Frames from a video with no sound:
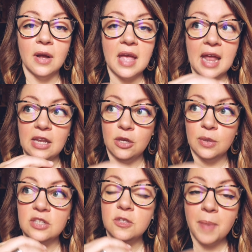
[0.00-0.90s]
and you
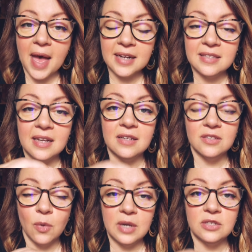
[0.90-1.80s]
expect that it's
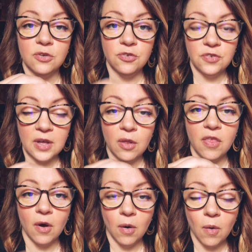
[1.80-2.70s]
going to fill
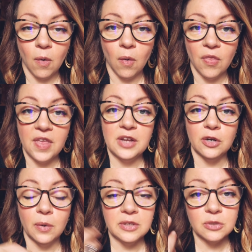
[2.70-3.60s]
the hole, then you're
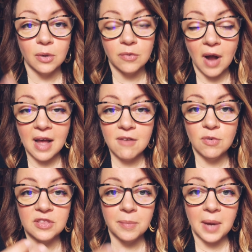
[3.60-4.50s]
going to arrive
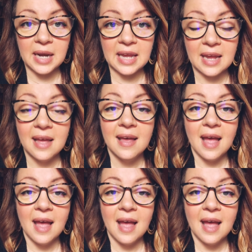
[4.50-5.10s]
with the money,